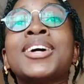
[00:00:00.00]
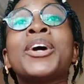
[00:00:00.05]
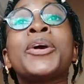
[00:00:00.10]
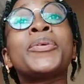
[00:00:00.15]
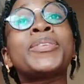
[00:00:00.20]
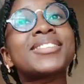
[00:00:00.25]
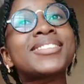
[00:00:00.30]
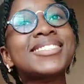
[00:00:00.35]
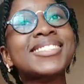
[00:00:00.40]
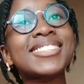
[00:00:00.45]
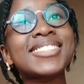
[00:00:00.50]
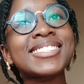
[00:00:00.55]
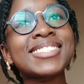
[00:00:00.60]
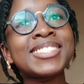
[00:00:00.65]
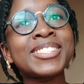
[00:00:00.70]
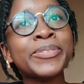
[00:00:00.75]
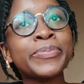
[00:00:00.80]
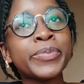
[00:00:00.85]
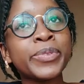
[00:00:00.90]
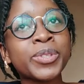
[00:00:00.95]
Well, this
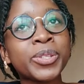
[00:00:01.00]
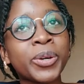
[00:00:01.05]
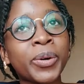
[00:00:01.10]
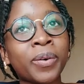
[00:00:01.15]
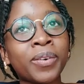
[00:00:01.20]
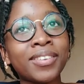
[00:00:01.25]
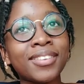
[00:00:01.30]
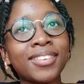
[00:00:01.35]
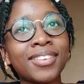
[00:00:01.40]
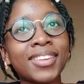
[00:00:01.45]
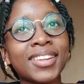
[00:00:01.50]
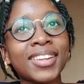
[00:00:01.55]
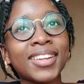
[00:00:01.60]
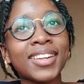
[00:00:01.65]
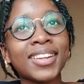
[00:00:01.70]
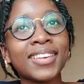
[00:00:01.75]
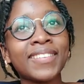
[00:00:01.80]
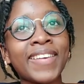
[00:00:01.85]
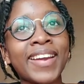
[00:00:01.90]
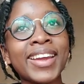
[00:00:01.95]
isn't a musical,
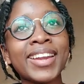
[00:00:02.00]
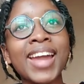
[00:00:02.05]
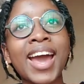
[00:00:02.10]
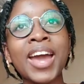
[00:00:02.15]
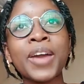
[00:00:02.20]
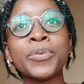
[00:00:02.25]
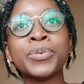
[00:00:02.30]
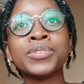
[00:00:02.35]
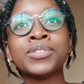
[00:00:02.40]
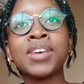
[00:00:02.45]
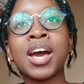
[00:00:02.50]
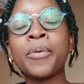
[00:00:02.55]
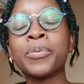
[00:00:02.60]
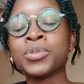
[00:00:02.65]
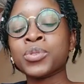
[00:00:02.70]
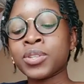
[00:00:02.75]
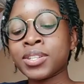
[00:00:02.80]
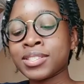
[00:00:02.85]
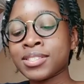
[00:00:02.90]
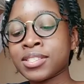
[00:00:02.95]
right? I was
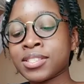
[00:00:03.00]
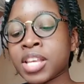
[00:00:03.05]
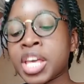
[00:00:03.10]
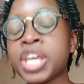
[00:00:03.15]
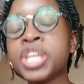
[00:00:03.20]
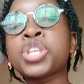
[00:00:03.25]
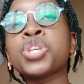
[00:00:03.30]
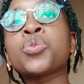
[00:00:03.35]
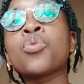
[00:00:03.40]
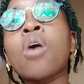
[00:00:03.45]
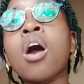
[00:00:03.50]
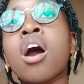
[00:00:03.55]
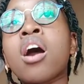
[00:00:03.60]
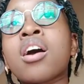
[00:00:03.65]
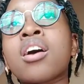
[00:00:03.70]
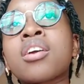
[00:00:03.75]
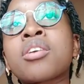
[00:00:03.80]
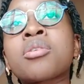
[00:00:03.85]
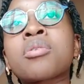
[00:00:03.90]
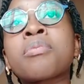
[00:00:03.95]
gonna say you
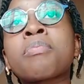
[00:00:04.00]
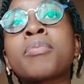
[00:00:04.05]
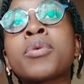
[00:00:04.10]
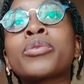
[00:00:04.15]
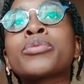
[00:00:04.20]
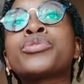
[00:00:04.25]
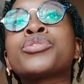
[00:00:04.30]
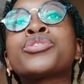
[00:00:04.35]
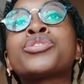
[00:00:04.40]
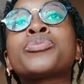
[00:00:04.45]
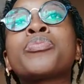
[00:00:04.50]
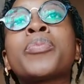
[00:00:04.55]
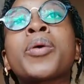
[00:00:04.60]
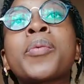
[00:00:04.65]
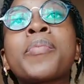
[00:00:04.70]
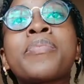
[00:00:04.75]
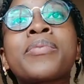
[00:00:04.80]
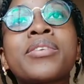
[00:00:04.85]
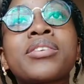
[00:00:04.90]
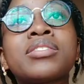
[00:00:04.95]
are Mosh
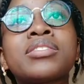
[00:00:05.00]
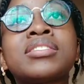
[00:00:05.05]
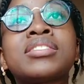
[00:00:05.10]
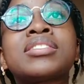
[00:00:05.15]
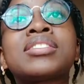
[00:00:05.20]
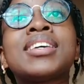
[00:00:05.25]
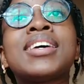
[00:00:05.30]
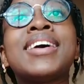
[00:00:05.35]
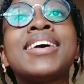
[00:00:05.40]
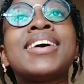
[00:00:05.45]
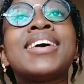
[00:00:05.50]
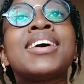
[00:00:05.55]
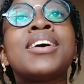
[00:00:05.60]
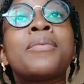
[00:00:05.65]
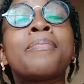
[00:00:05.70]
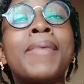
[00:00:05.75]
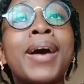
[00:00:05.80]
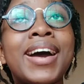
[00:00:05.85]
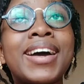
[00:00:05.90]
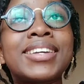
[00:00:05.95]
Barbara's
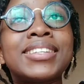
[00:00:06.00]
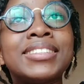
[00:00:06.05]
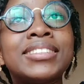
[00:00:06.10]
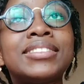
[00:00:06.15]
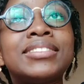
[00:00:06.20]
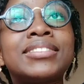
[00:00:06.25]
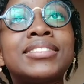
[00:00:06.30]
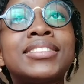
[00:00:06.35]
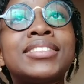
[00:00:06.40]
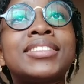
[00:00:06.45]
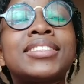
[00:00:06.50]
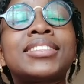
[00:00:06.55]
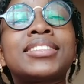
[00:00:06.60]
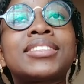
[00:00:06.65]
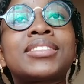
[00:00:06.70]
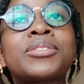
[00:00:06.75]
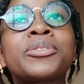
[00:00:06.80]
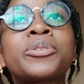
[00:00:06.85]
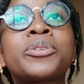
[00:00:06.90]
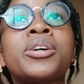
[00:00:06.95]
mind's
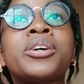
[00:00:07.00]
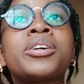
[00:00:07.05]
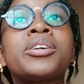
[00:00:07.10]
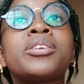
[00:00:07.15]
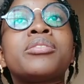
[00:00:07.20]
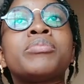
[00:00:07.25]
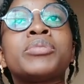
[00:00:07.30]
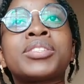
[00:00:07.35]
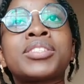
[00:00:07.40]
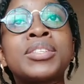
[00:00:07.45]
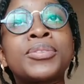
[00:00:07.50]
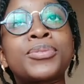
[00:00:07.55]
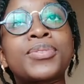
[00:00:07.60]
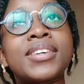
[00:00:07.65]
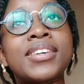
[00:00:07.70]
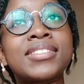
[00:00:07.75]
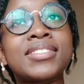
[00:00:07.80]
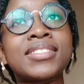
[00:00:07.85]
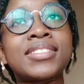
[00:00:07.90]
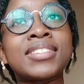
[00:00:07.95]
mosquito
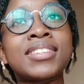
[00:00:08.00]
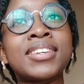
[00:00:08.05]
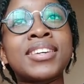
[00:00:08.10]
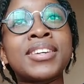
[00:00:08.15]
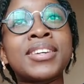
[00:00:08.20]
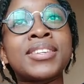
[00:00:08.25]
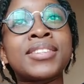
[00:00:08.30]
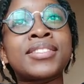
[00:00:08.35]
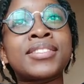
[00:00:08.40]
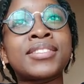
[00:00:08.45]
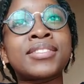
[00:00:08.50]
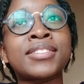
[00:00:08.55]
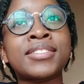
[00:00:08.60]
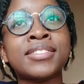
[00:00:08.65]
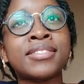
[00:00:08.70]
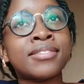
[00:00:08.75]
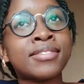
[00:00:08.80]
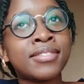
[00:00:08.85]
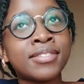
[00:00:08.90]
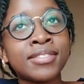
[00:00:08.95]
net.
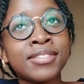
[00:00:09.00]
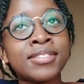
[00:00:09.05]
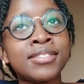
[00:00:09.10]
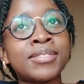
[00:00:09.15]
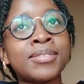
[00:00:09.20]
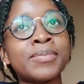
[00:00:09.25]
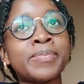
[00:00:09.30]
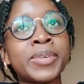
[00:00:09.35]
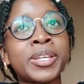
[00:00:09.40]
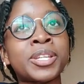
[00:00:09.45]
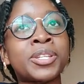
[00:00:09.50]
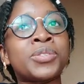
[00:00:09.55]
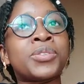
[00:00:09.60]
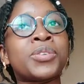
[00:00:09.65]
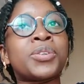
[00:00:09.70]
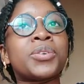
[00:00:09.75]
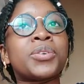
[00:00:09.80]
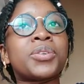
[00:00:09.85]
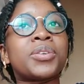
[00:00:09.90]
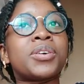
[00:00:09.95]
Make sure
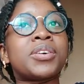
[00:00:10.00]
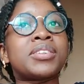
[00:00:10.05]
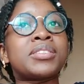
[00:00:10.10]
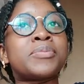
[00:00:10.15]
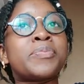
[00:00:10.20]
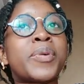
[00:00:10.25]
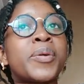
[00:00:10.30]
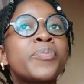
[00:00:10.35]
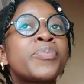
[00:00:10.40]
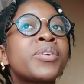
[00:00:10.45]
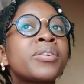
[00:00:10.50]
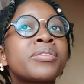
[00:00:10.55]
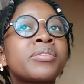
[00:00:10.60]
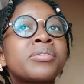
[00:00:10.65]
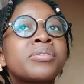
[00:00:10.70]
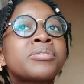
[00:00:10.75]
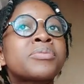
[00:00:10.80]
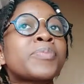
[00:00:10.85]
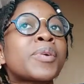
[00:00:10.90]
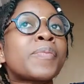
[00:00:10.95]
you're not my
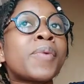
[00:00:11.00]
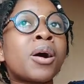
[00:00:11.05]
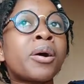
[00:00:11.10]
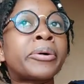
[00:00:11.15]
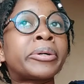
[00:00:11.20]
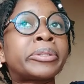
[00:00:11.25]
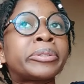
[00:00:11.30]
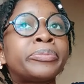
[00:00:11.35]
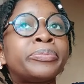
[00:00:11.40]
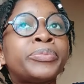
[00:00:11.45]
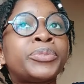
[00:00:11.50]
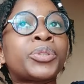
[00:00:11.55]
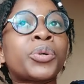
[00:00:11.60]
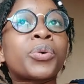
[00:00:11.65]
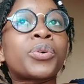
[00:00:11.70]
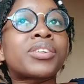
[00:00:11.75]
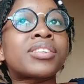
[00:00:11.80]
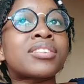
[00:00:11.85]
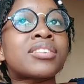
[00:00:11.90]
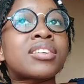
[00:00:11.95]
brother's, my mom's,
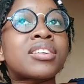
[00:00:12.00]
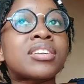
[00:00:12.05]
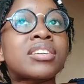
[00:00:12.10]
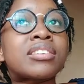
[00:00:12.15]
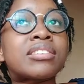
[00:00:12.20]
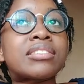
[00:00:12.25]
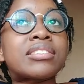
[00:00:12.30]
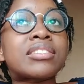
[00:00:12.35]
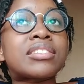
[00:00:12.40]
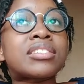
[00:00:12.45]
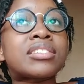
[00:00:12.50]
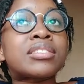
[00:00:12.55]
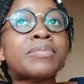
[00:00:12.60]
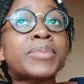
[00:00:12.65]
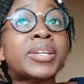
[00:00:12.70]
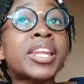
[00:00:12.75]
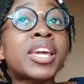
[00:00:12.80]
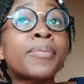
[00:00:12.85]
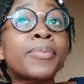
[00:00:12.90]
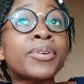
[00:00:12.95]
or
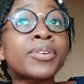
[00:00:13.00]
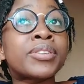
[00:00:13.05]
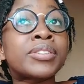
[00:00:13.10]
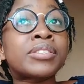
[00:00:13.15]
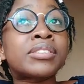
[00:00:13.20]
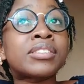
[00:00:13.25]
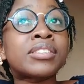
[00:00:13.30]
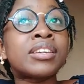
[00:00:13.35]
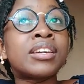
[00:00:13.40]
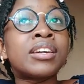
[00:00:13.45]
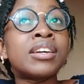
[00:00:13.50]
my neighbor's